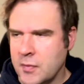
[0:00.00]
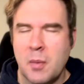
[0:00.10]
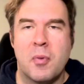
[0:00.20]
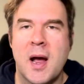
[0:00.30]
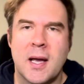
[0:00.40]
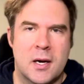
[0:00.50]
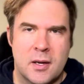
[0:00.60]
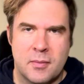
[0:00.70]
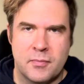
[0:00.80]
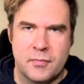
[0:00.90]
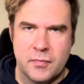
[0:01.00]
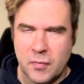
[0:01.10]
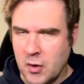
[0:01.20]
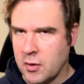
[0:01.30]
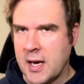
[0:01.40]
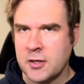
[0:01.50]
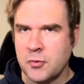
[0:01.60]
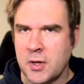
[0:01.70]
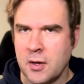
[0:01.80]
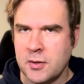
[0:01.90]
They bracketed him. You know,
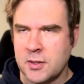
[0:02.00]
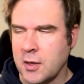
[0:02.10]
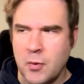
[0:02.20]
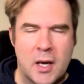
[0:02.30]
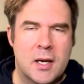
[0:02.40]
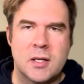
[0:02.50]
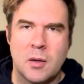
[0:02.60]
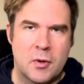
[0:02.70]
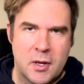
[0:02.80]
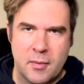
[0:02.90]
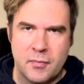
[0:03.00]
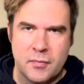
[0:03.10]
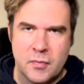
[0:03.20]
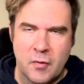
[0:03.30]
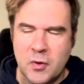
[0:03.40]
last week I was like, we got to double him.